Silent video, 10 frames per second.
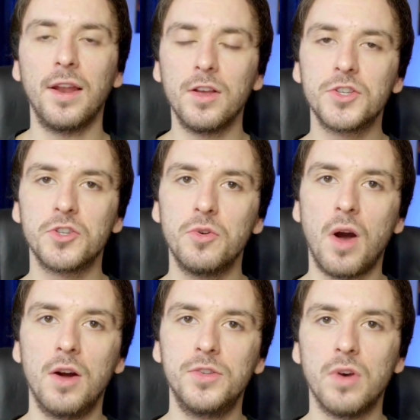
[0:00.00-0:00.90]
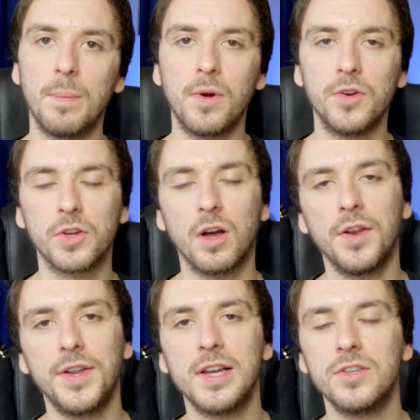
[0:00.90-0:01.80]
and also how to upload your
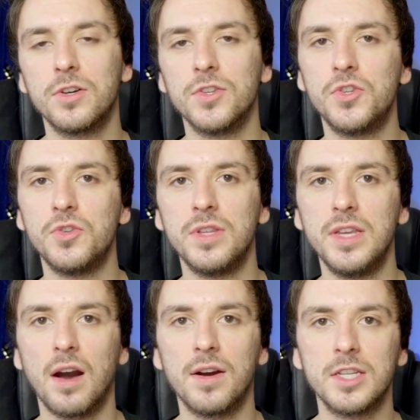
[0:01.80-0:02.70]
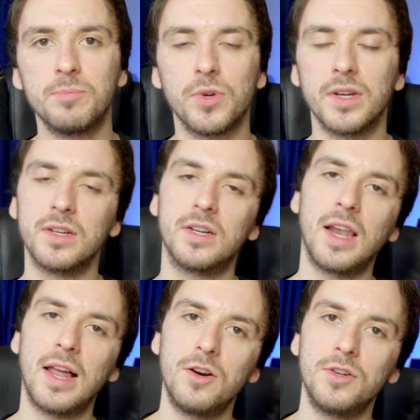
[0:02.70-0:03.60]
content onto the iSpring
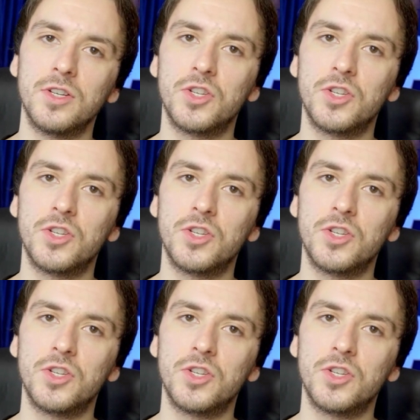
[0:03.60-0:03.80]
Cloud.